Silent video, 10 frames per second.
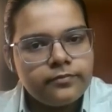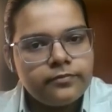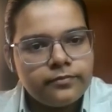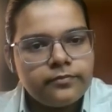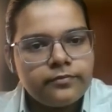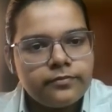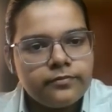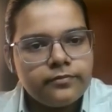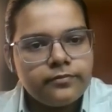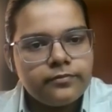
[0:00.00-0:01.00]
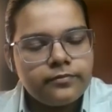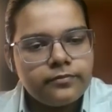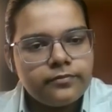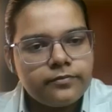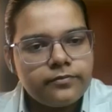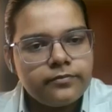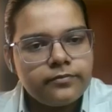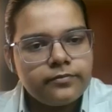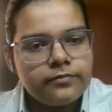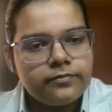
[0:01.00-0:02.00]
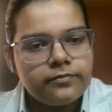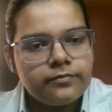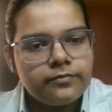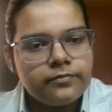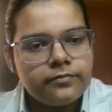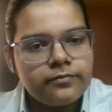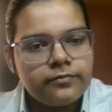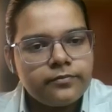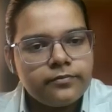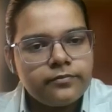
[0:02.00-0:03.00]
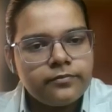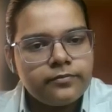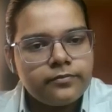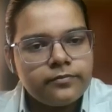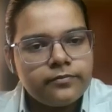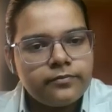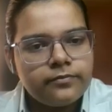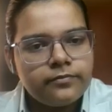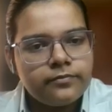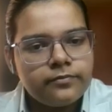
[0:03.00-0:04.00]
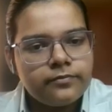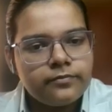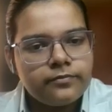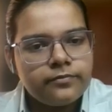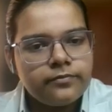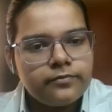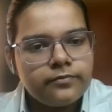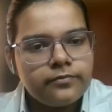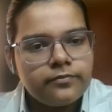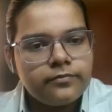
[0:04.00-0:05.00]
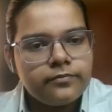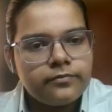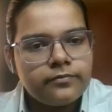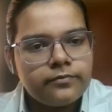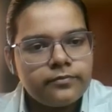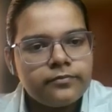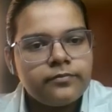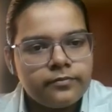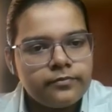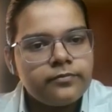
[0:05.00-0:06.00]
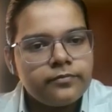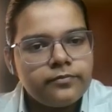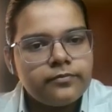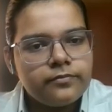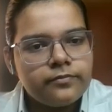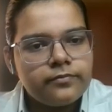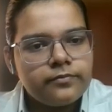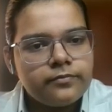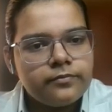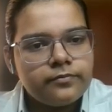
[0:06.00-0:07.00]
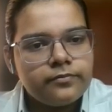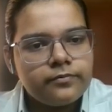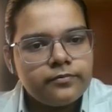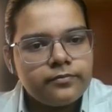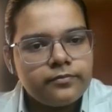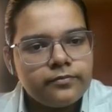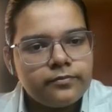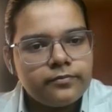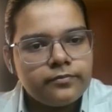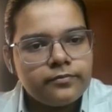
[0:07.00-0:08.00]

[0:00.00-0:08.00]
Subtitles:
(silent)